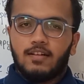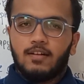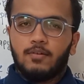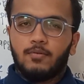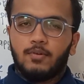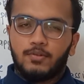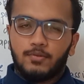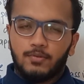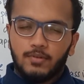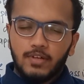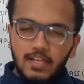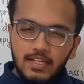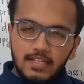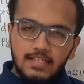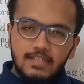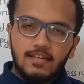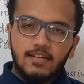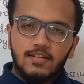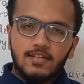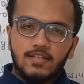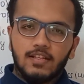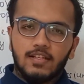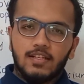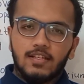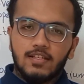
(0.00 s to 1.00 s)
Our today's
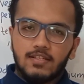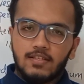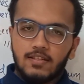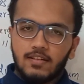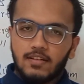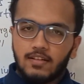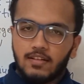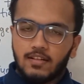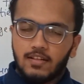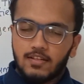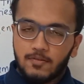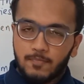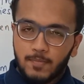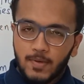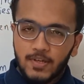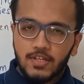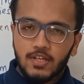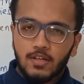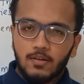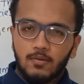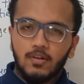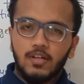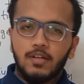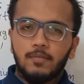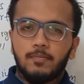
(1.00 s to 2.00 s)
session is a
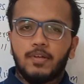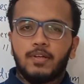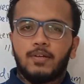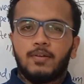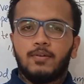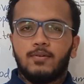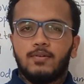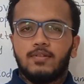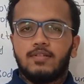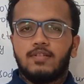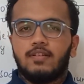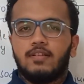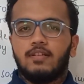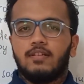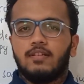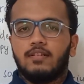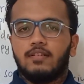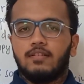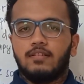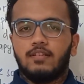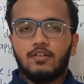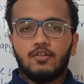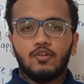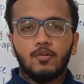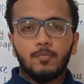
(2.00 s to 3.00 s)
special one because
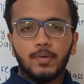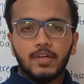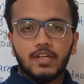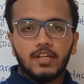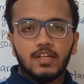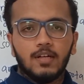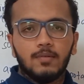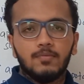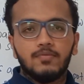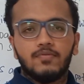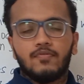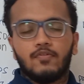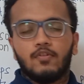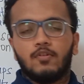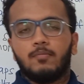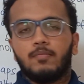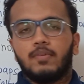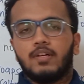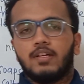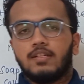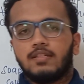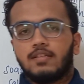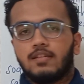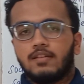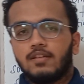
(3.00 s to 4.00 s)
the topic comes
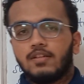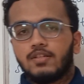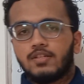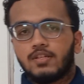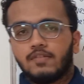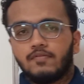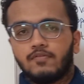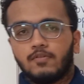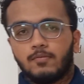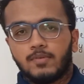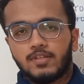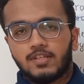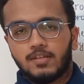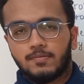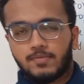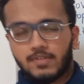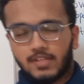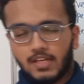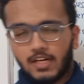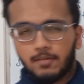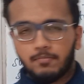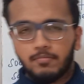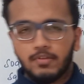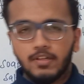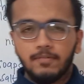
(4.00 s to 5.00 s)
from a suggestion from a
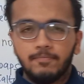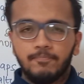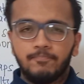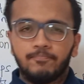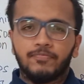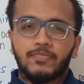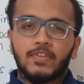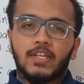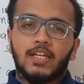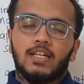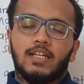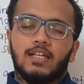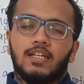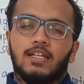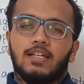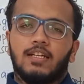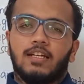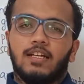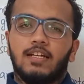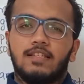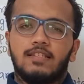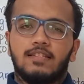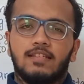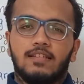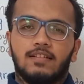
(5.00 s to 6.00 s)
subscriber.
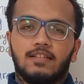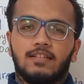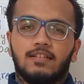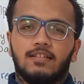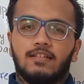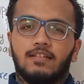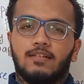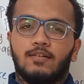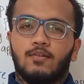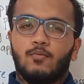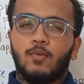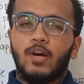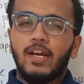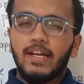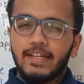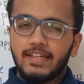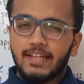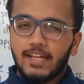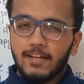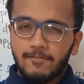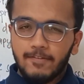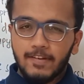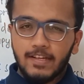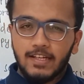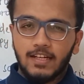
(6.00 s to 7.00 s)
It's a quite
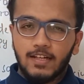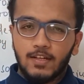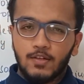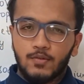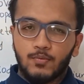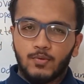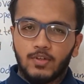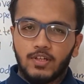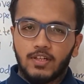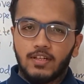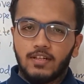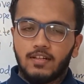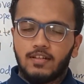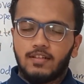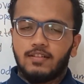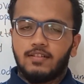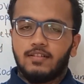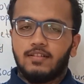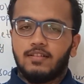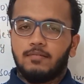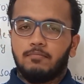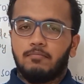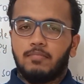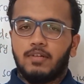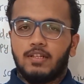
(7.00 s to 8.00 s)
difficult one,
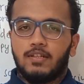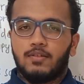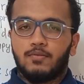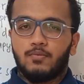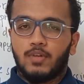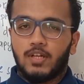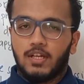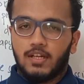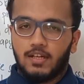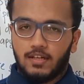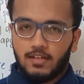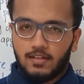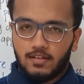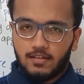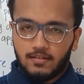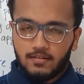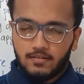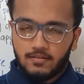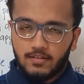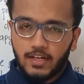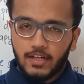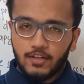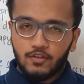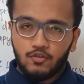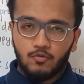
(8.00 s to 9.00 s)
but we'll
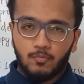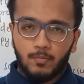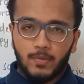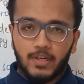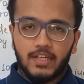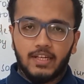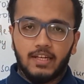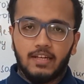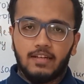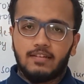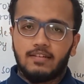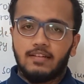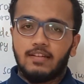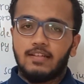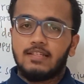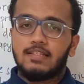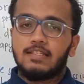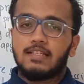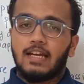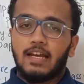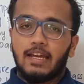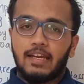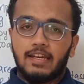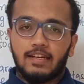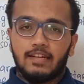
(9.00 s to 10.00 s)
try to make it
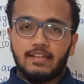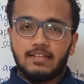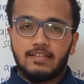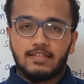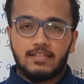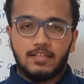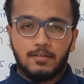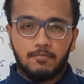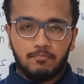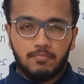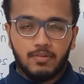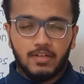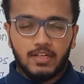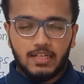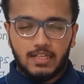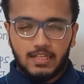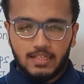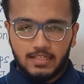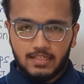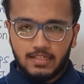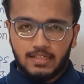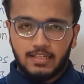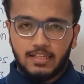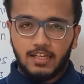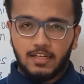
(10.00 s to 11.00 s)
as kind and simple
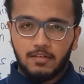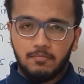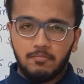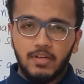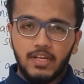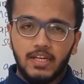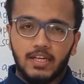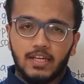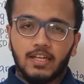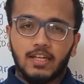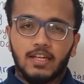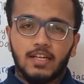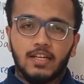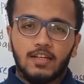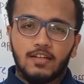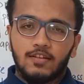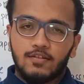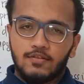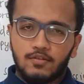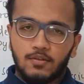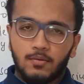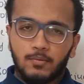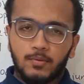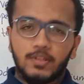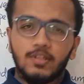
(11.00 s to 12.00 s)
as it can be.
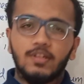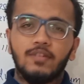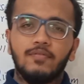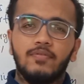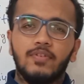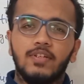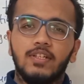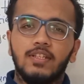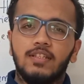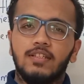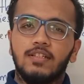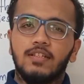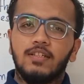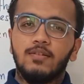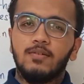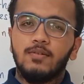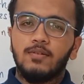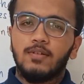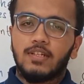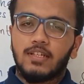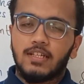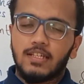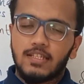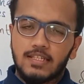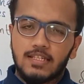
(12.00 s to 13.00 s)
So without further
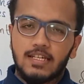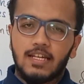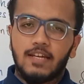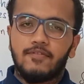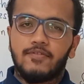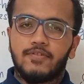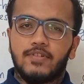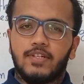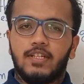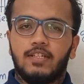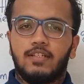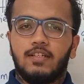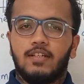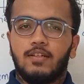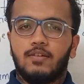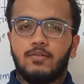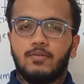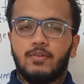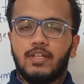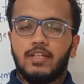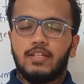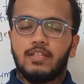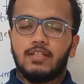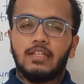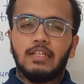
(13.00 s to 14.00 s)
ado, let's dive straight
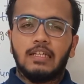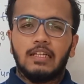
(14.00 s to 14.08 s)
into it.